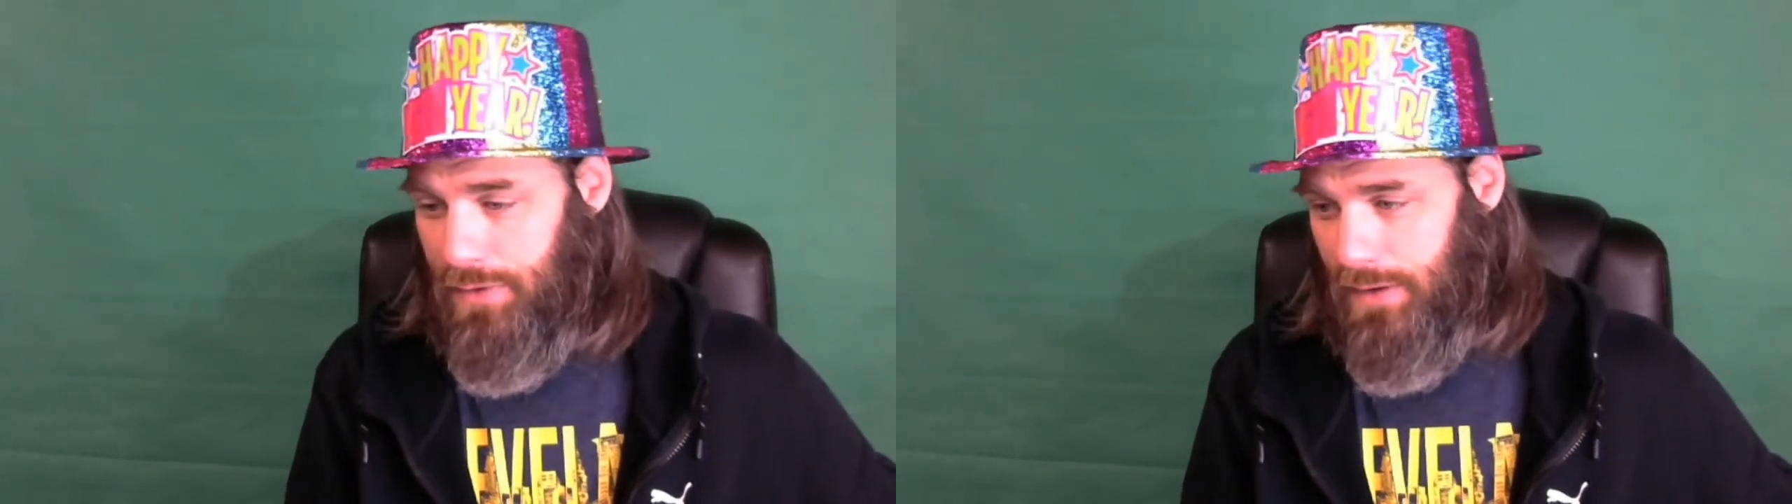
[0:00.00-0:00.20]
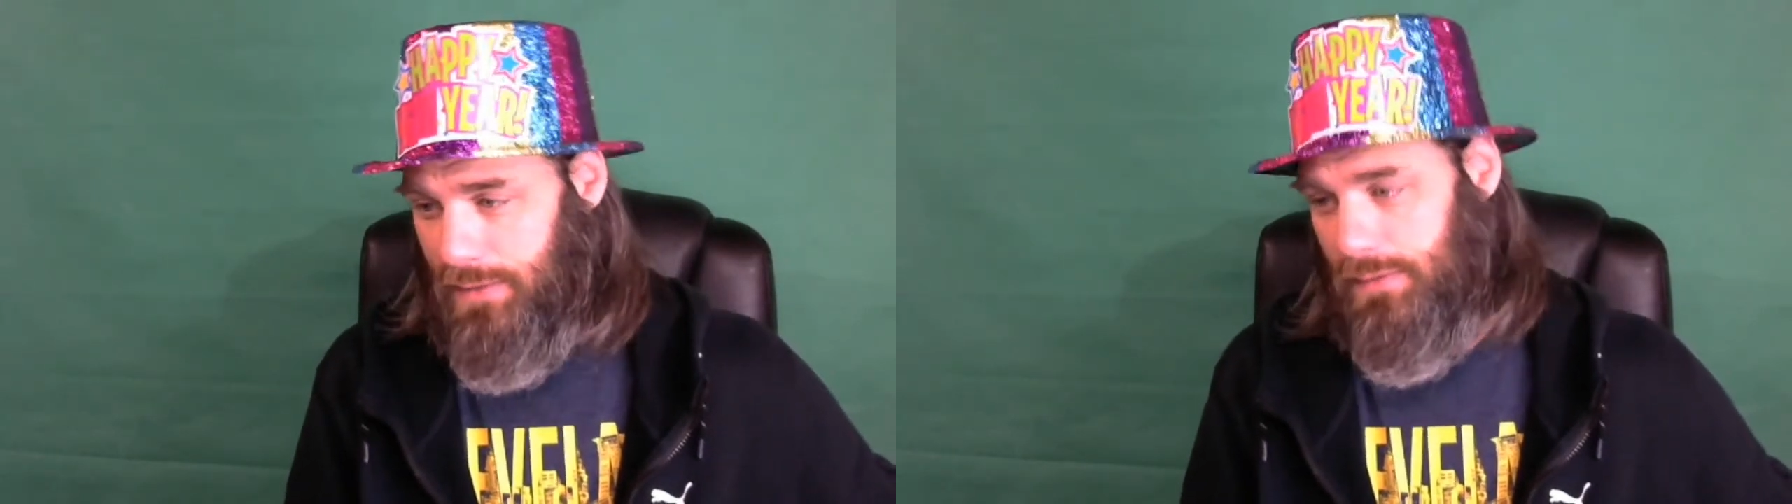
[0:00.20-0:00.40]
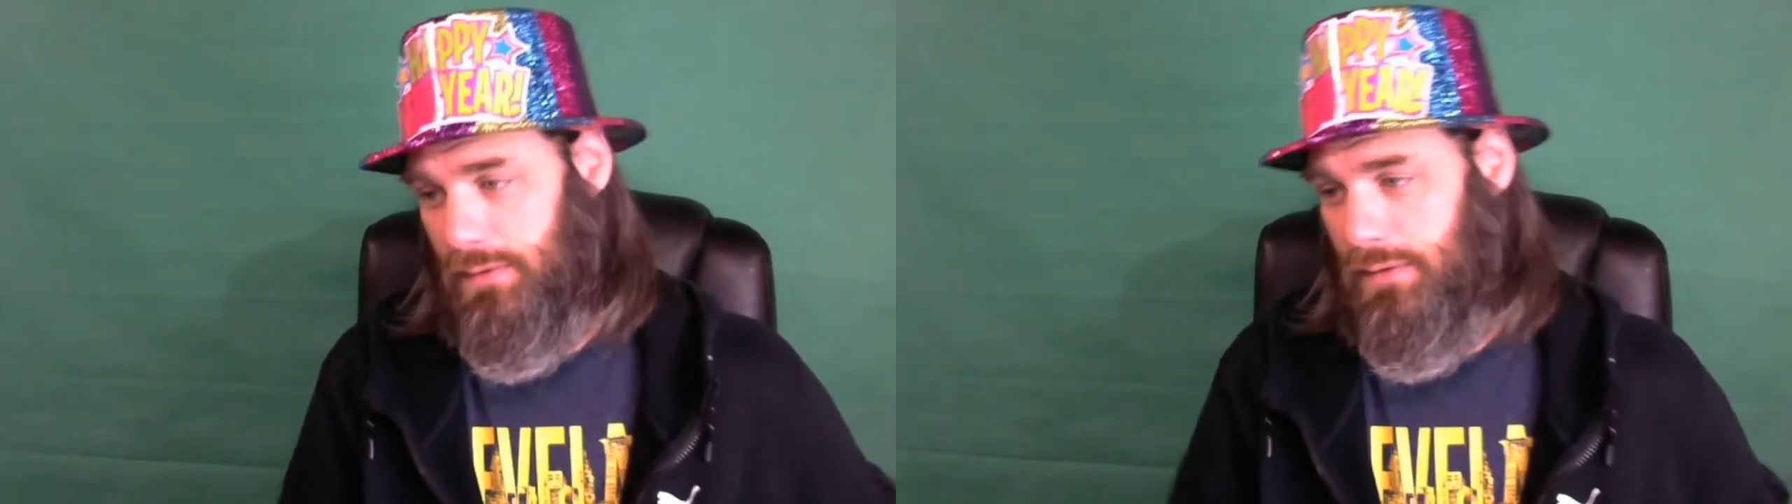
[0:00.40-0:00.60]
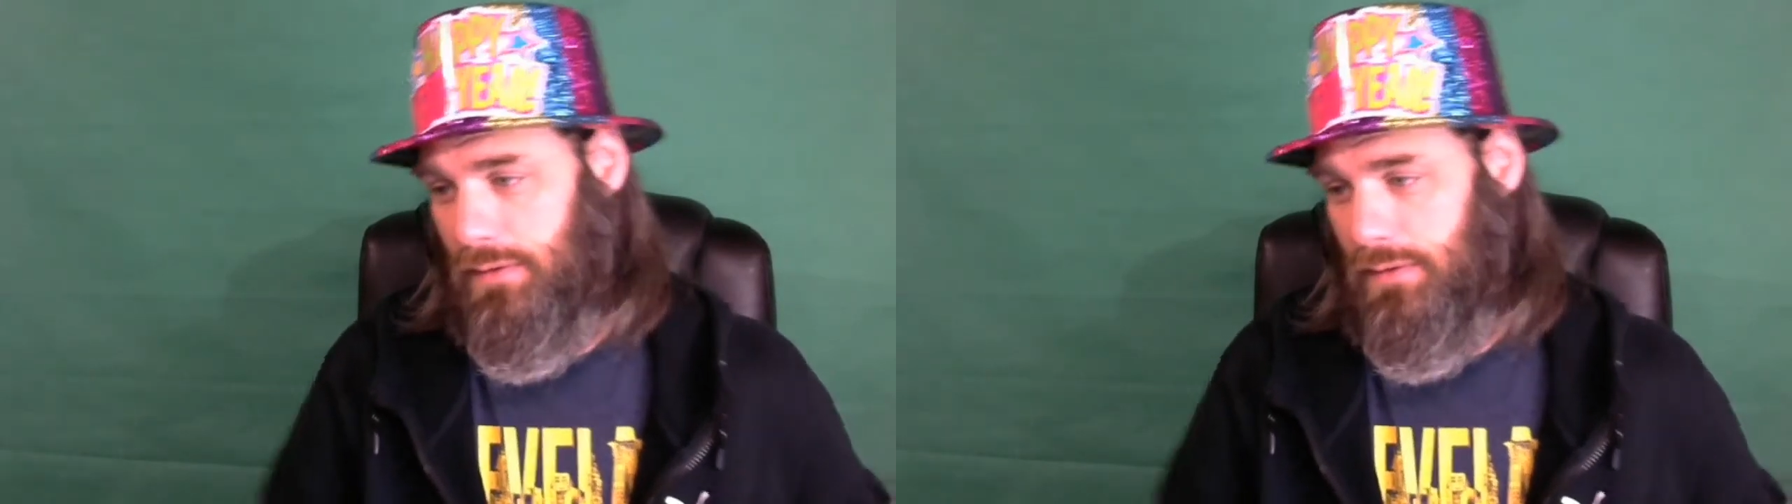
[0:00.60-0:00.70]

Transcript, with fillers: this